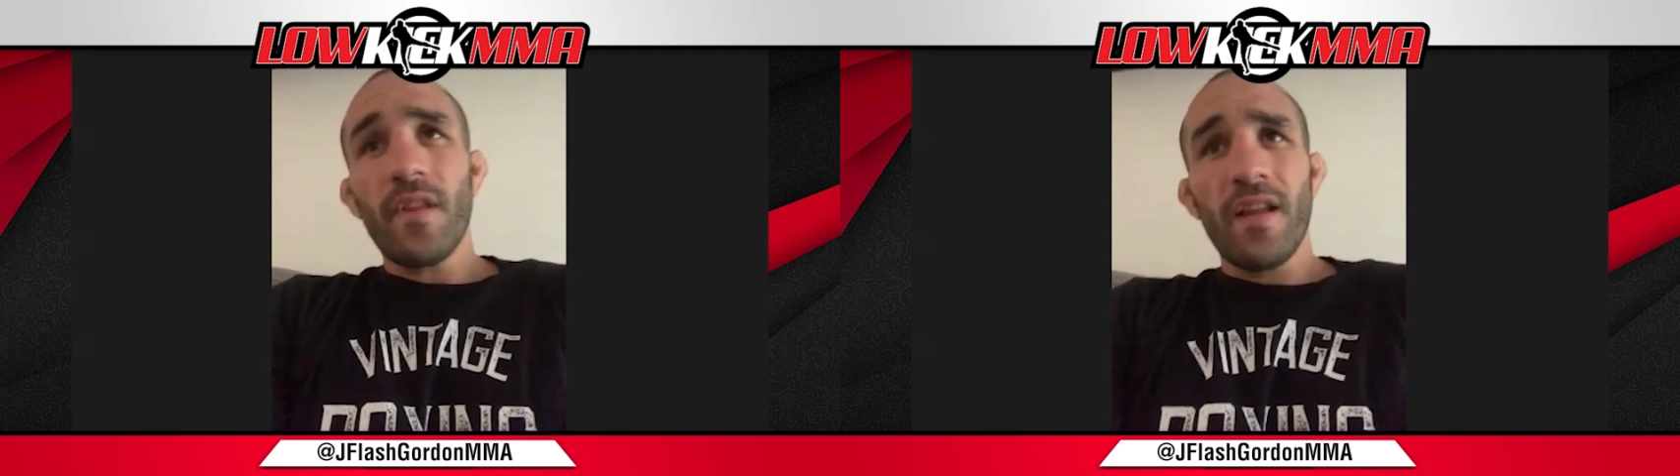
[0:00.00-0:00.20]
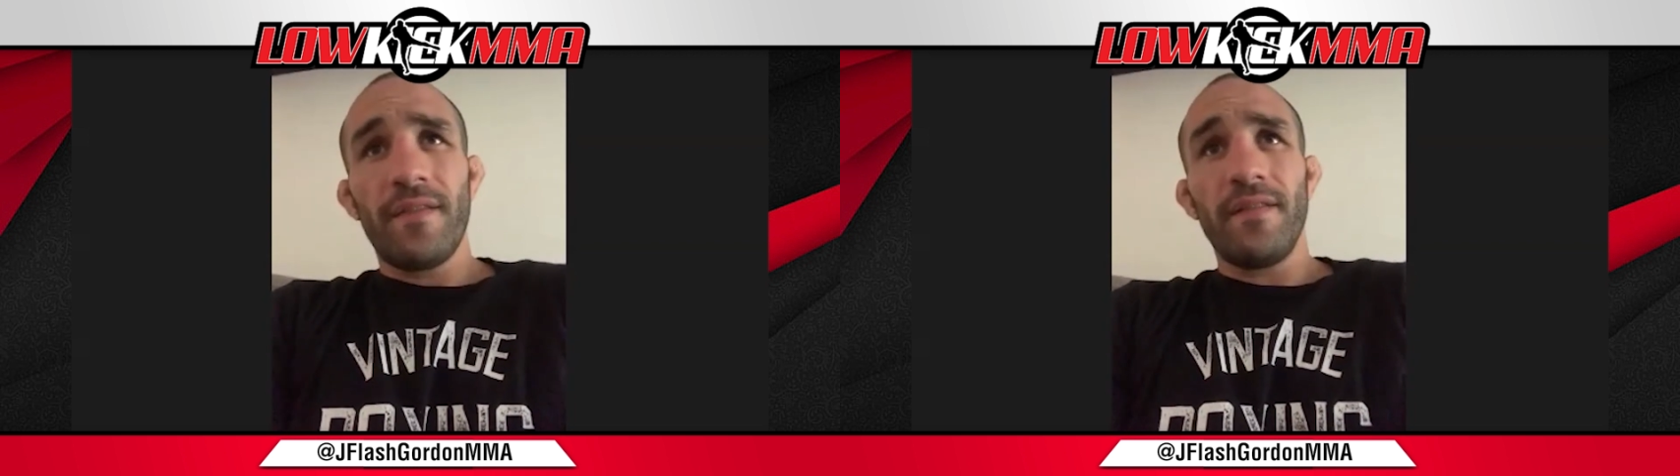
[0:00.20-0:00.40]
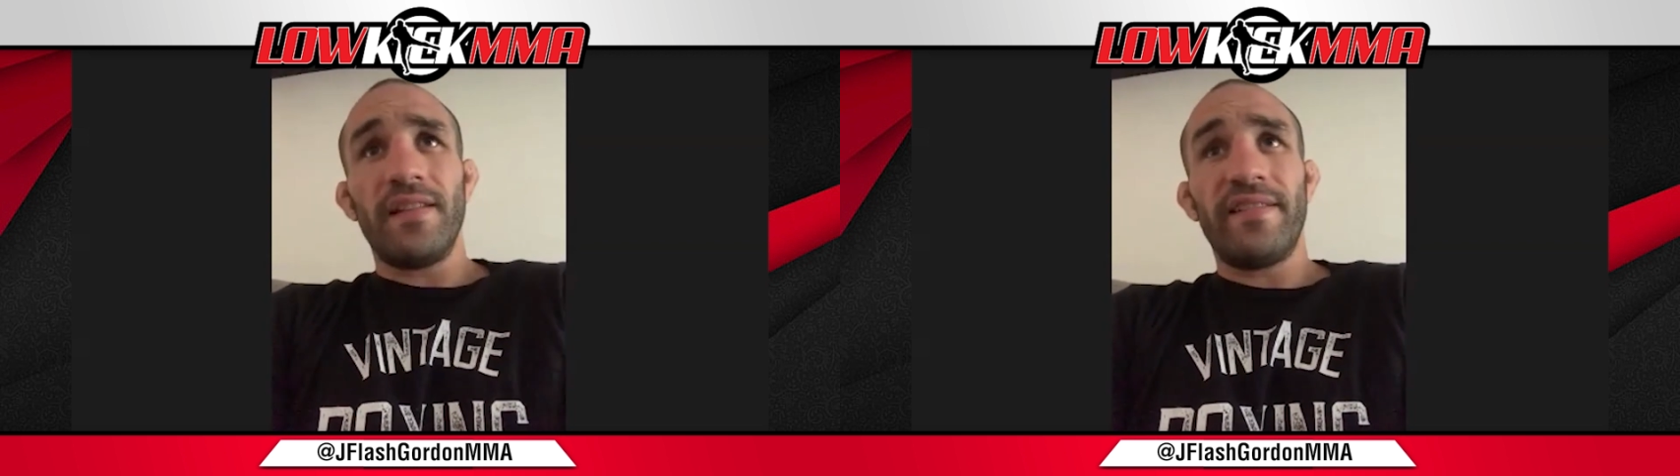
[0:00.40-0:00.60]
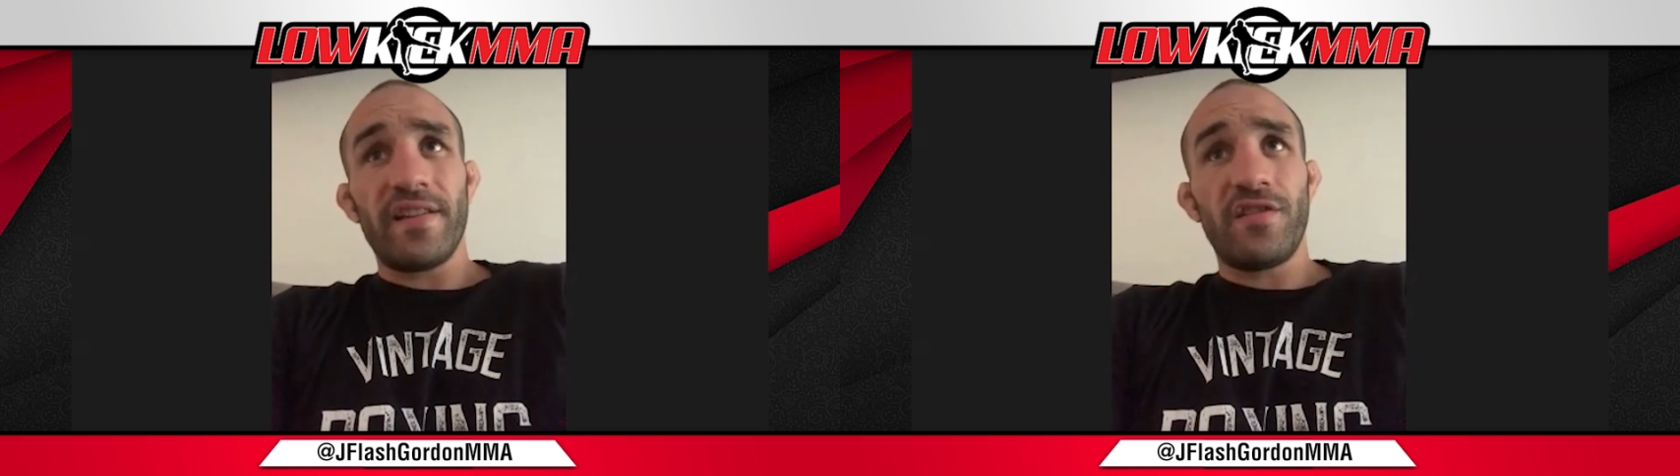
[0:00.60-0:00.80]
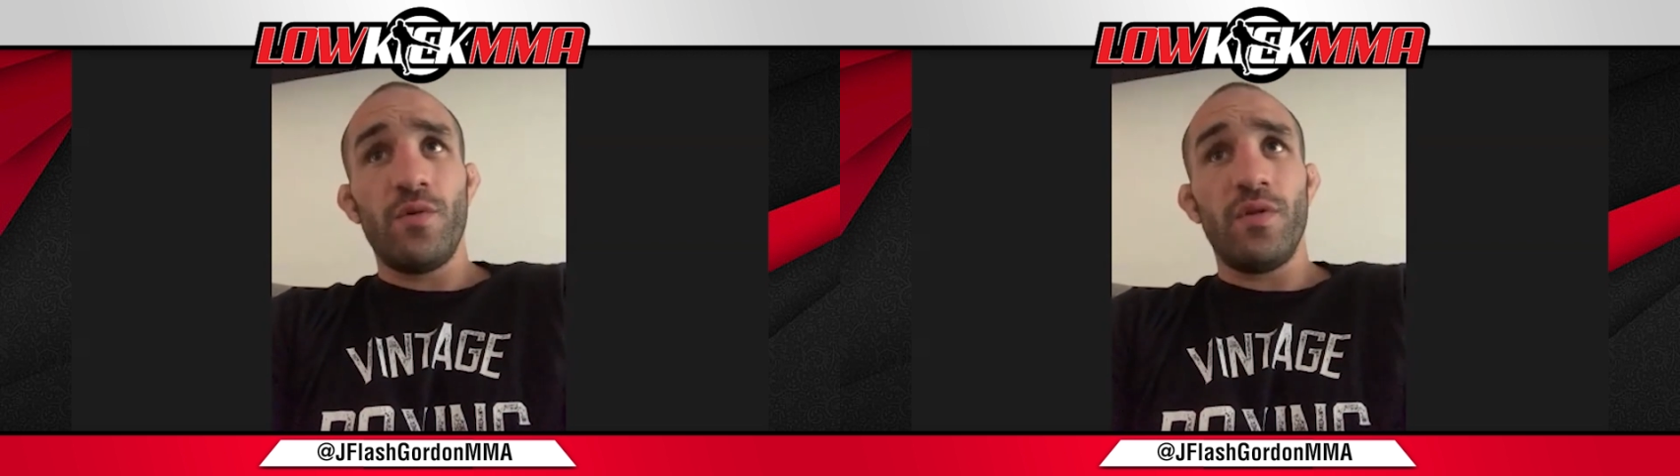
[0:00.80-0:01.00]
I think they
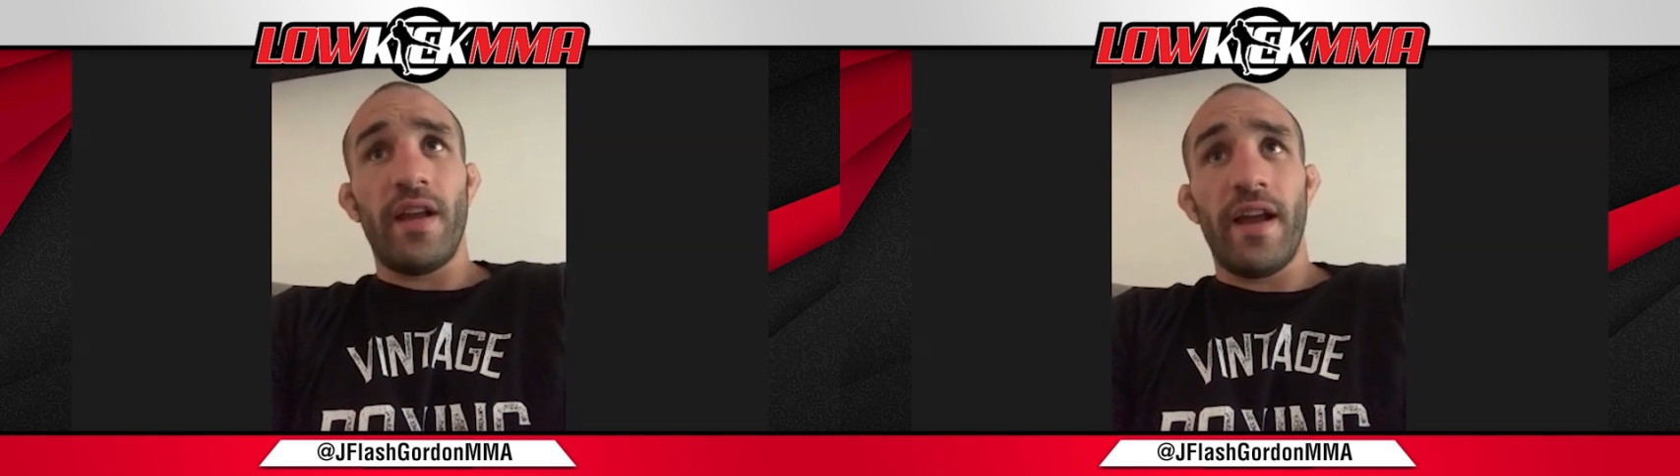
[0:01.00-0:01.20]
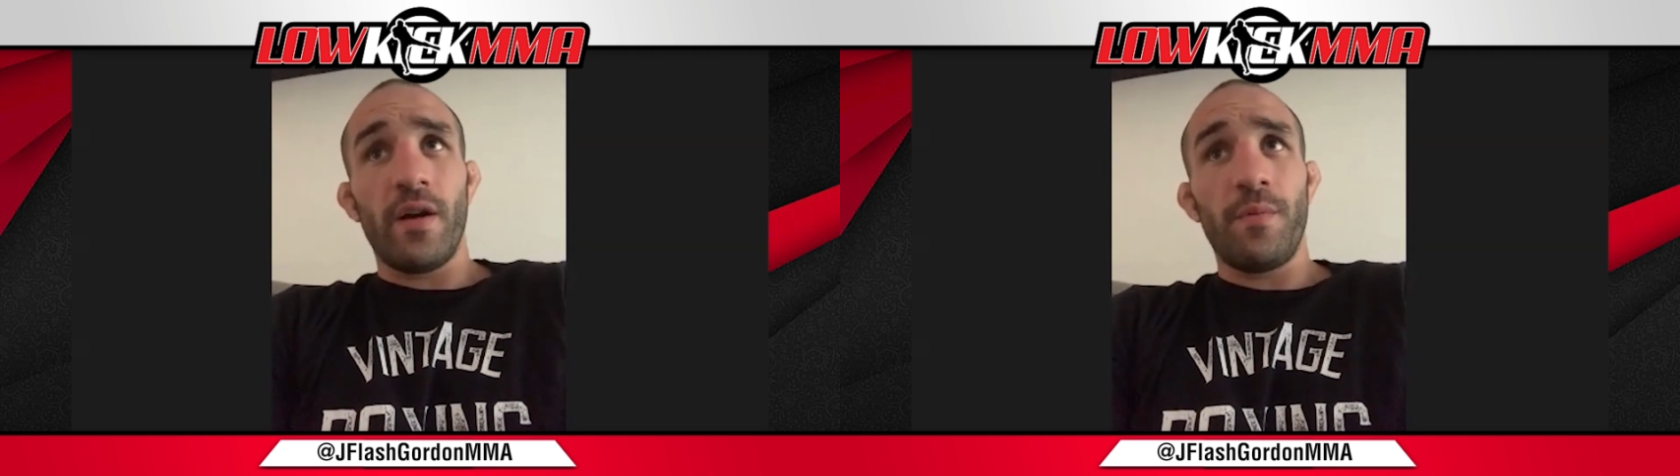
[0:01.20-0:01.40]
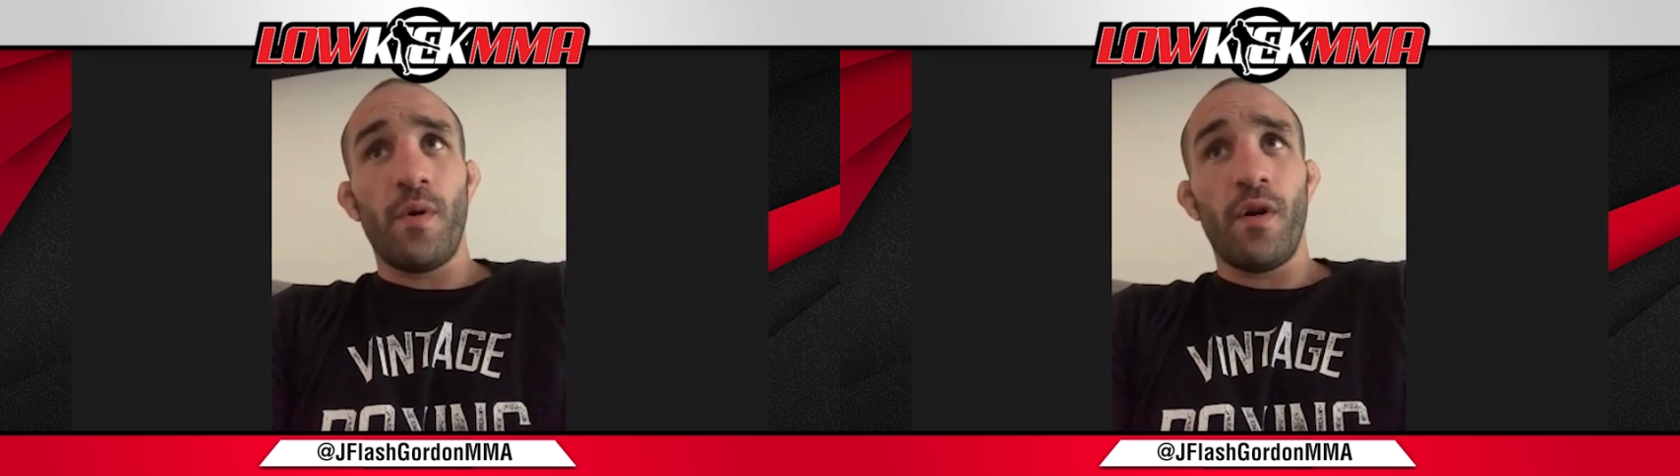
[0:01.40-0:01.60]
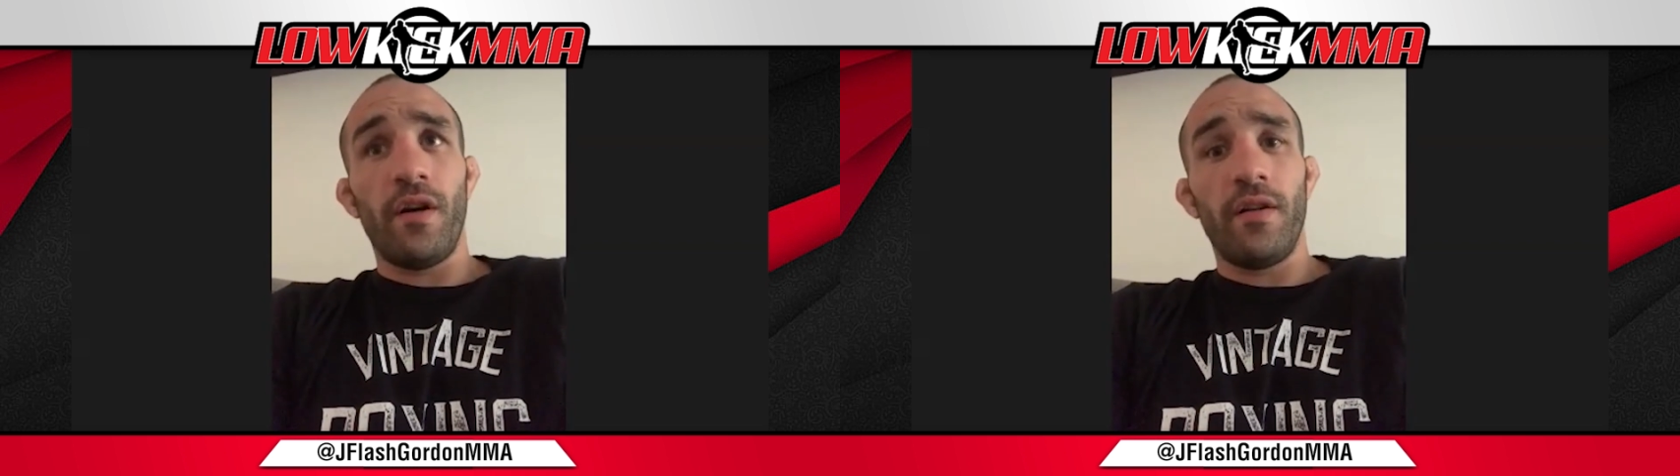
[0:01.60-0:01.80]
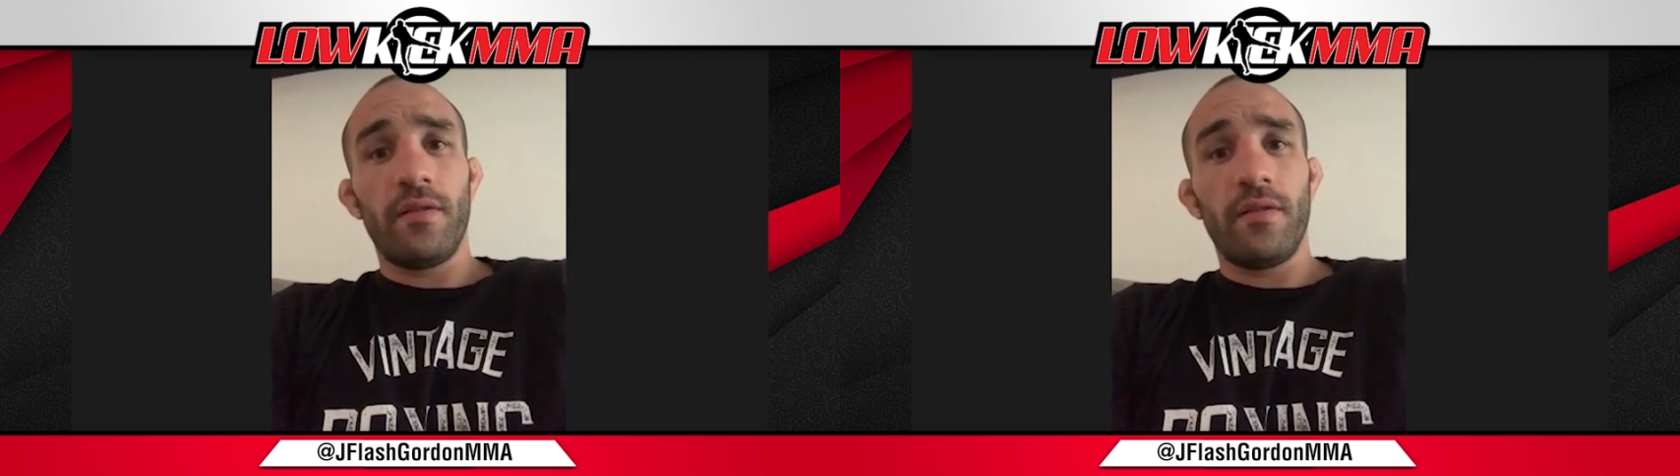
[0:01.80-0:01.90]
test you in the airport,